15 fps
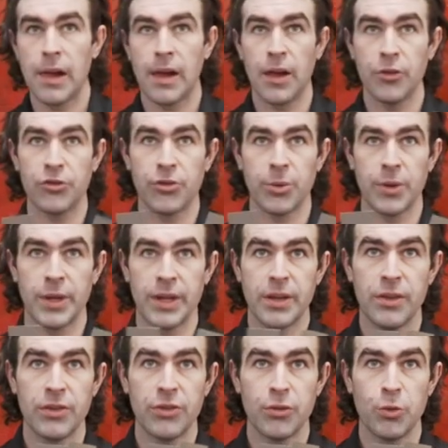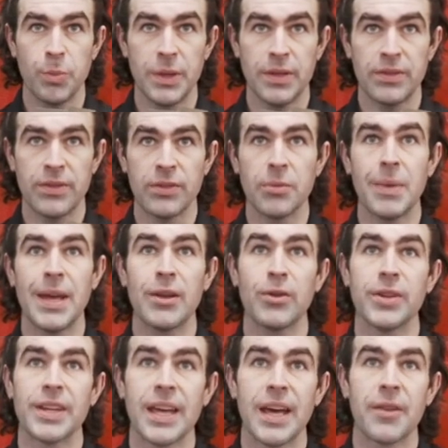I'll join two pieces of
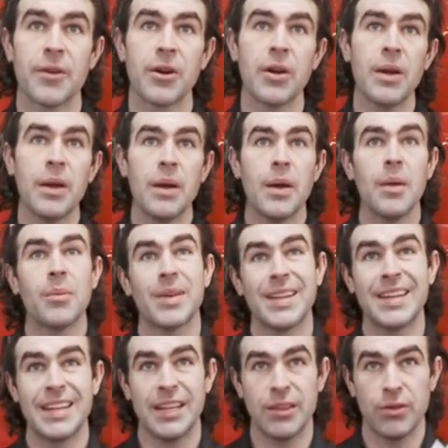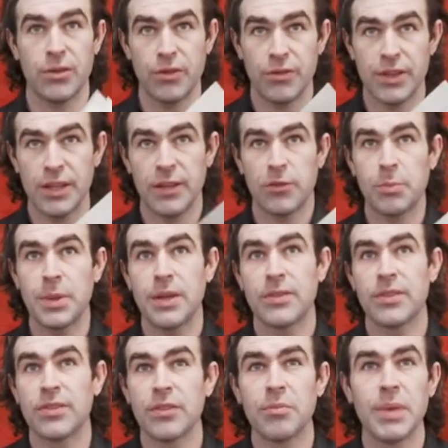metal together, but neither of these
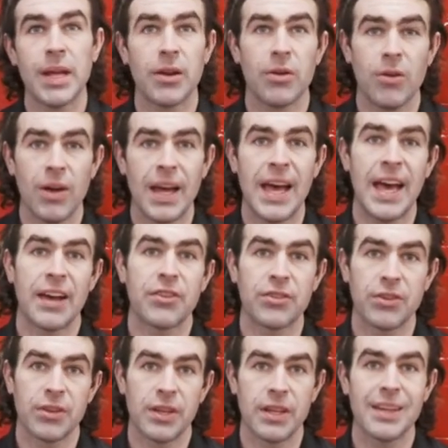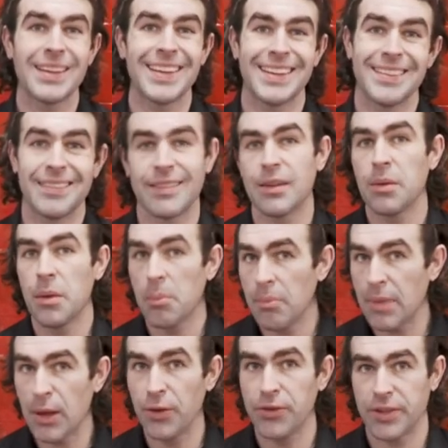pieces of metal actually gets
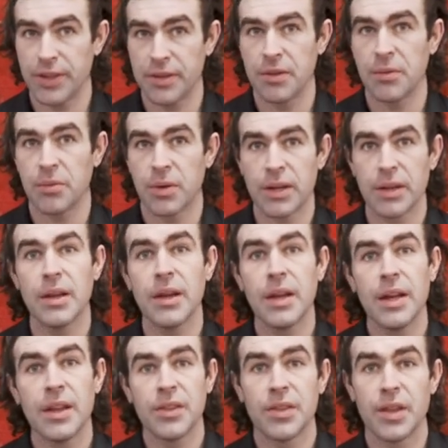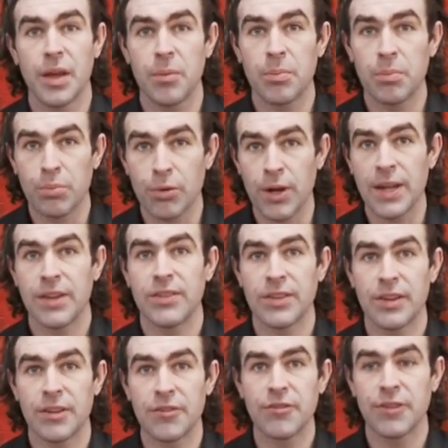melted. Right? The
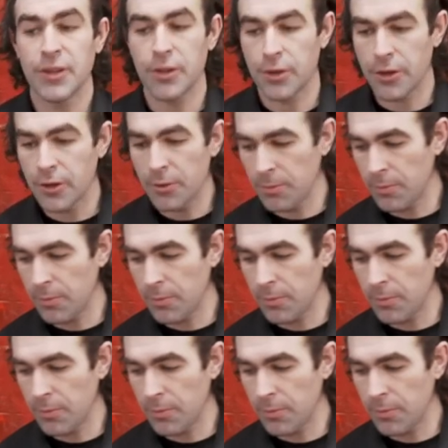brazing filler,